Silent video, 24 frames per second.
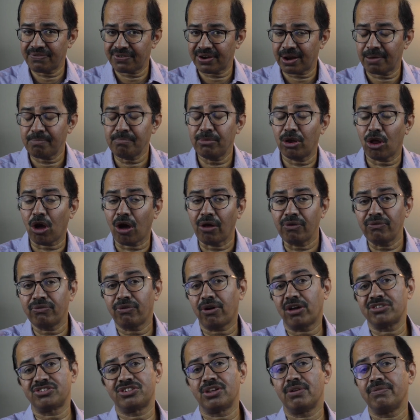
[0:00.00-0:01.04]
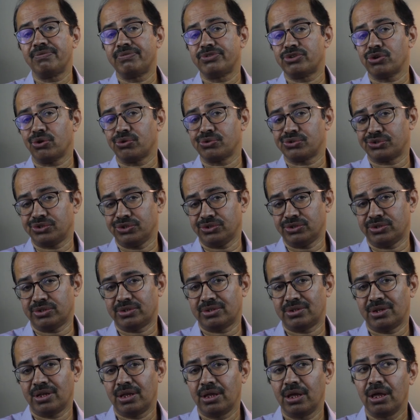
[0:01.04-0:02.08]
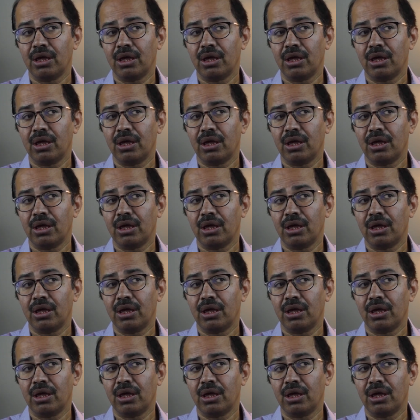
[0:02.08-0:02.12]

from non-fossil sources.